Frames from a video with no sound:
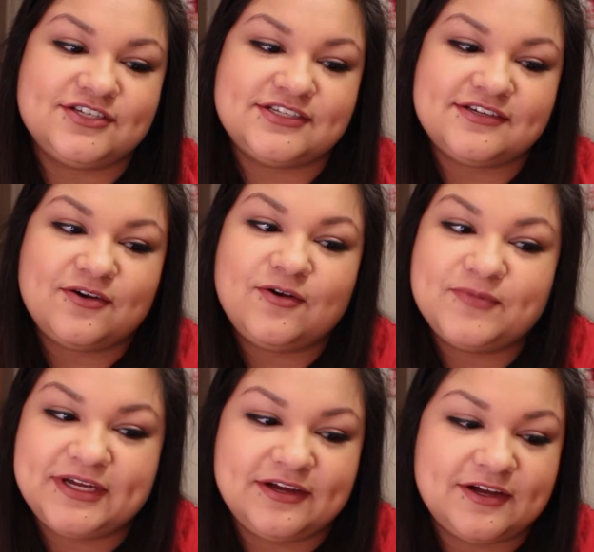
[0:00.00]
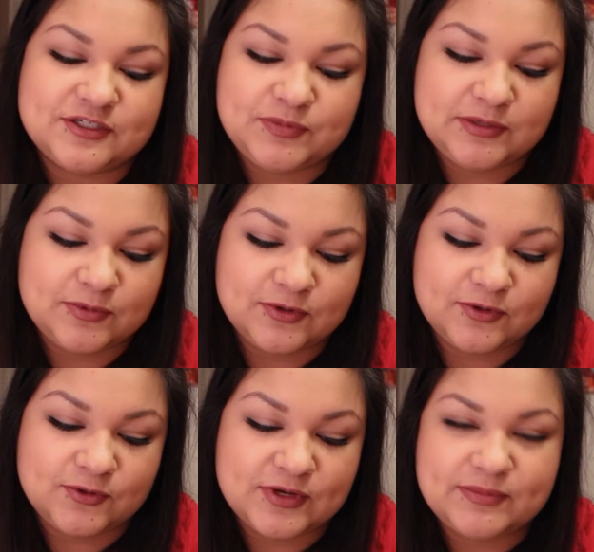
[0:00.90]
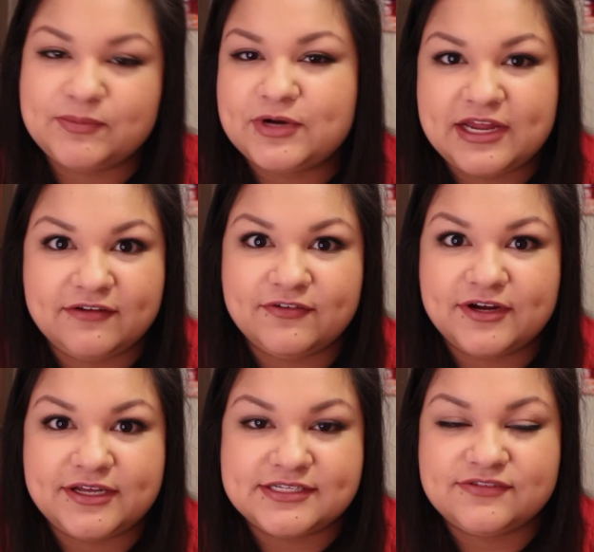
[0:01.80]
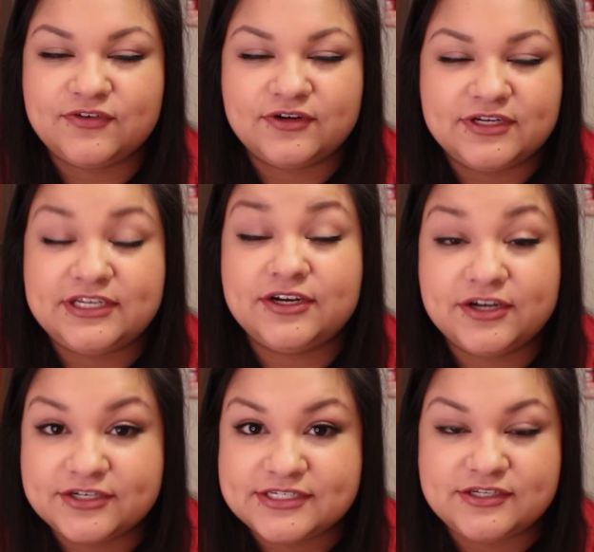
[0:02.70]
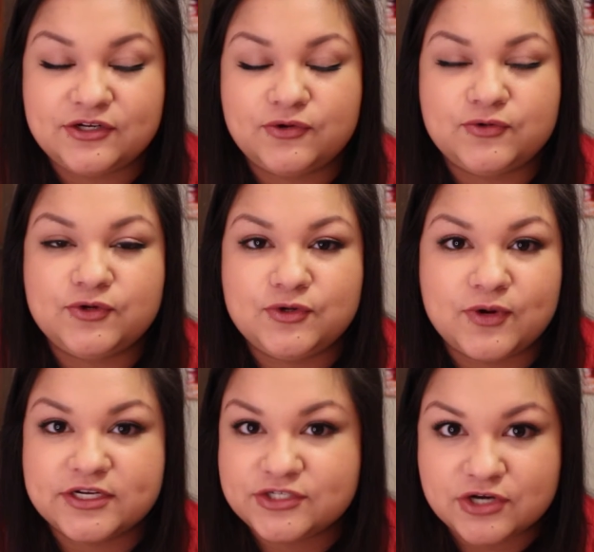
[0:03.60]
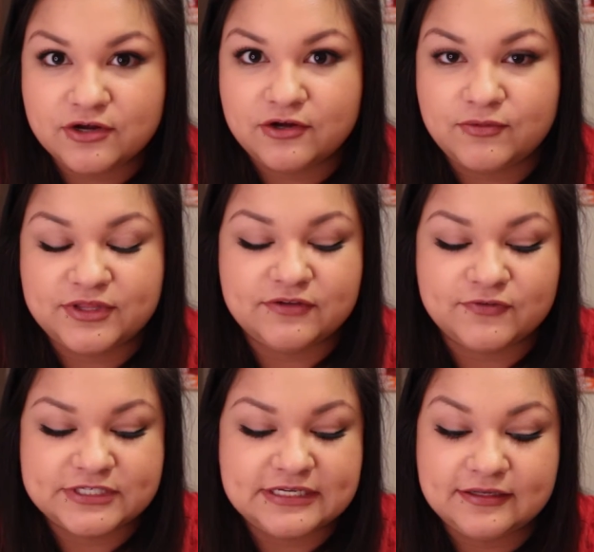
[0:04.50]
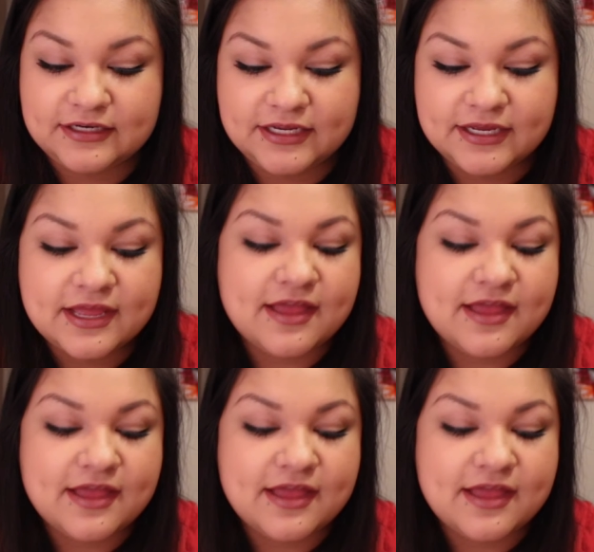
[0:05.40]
just, oh my gosh, people who had been praying for us for years, who knew our struggle with infertility,